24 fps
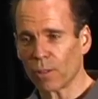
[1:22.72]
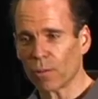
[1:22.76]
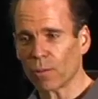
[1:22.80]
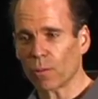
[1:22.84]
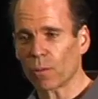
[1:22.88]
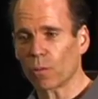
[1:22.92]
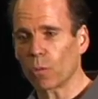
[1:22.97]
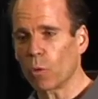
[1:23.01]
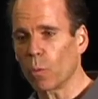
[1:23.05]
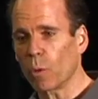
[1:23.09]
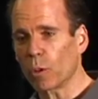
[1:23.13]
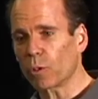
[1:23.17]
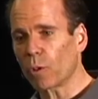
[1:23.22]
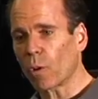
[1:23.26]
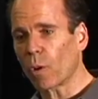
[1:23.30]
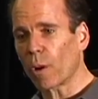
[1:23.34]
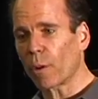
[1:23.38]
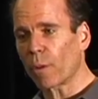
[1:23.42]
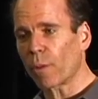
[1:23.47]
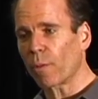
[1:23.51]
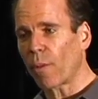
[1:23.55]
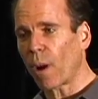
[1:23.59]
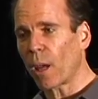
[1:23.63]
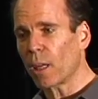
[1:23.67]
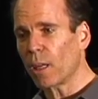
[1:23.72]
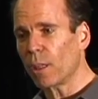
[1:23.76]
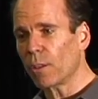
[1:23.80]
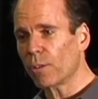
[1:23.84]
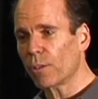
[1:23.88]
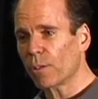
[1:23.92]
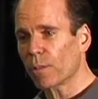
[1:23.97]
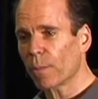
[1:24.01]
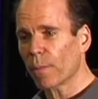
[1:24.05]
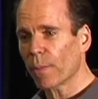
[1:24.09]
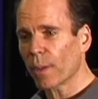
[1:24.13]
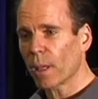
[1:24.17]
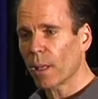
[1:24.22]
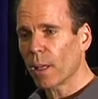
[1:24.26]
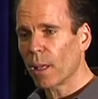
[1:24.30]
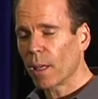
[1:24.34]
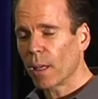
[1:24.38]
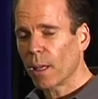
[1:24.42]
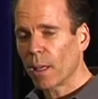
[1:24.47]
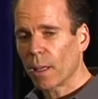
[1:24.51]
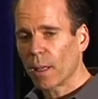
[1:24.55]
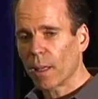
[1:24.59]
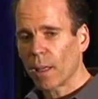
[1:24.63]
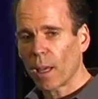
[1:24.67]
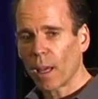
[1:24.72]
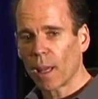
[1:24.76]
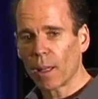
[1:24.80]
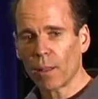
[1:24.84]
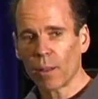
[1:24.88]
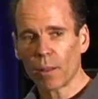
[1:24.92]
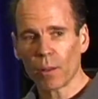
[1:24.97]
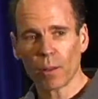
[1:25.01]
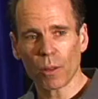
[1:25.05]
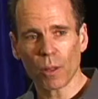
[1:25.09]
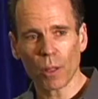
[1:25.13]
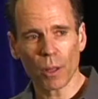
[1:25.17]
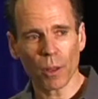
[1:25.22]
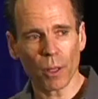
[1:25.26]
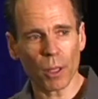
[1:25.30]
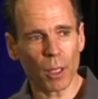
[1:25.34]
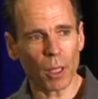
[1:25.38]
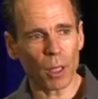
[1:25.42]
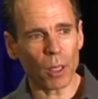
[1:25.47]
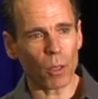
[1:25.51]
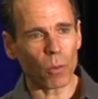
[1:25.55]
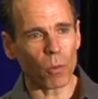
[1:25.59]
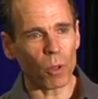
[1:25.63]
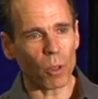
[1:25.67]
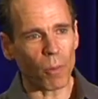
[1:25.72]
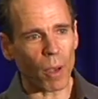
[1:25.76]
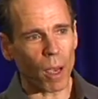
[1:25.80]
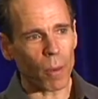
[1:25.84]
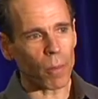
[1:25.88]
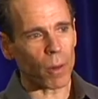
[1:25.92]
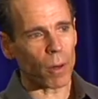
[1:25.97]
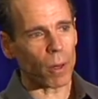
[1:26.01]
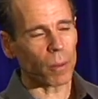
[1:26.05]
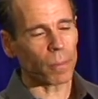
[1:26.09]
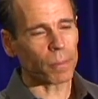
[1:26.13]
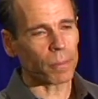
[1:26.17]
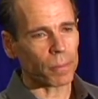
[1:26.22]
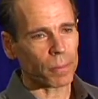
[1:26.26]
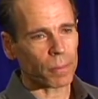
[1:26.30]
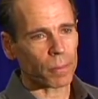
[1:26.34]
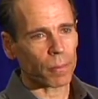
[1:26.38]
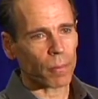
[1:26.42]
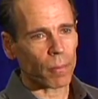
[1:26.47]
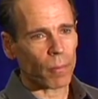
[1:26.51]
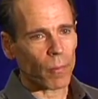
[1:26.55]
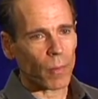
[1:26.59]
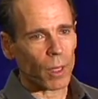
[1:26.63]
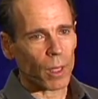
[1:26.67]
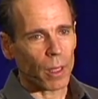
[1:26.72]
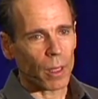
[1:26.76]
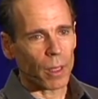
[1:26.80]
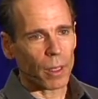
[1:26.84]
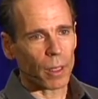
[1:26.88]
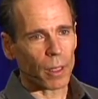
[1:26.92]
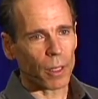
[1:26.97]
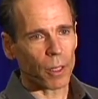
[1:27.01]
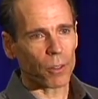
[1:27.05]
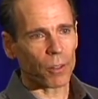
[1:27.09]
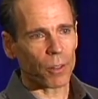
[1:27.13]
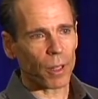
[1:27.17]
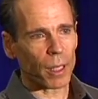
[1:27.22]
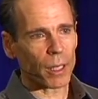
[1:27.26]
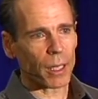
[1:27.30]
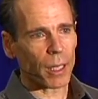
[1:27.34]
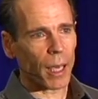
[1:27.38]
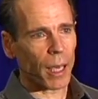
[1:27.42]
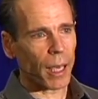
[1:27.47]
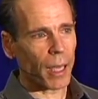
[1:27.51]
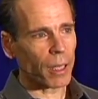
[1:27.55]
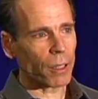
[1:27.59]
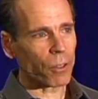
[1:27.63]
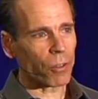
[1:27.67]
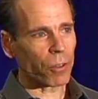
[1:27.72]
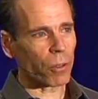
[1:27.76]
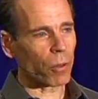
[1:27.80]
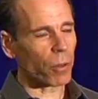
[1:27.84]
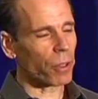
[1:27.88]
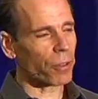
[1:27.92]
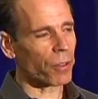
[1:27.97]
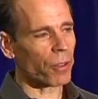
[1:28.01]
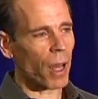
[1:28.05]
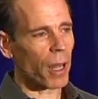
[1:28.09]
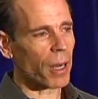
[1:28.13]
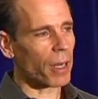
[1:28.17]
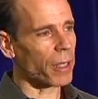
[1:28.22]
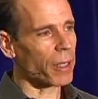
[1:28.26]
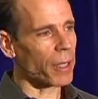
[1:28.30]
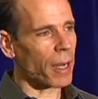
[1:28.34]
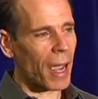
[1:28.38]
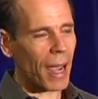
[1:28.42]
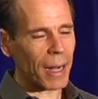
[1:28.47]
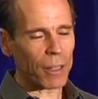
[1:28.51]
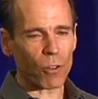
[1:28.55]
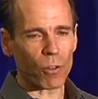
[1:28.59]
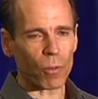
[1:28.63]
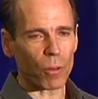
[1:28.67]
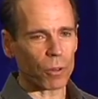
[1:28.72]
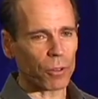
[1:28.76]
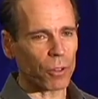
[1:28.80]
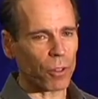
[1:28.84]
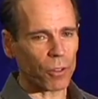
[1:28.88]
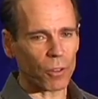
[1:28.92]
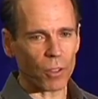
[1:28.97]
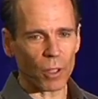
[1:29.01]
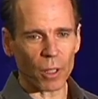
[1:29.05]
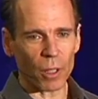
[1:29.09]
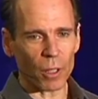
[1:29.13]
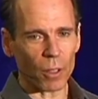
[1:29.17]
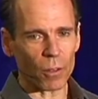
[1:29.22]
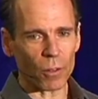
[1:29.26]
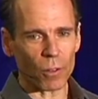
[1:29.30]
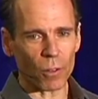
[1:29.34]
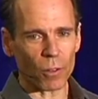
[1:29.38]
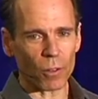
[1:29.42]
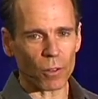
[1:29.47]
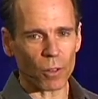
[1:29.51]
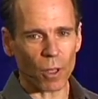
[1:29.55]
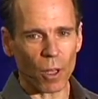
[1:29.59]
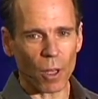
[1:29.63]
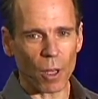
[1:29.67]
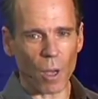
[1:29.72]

and rheumatoid arthritis. And the thing here to remember is that cancer is not a natural disease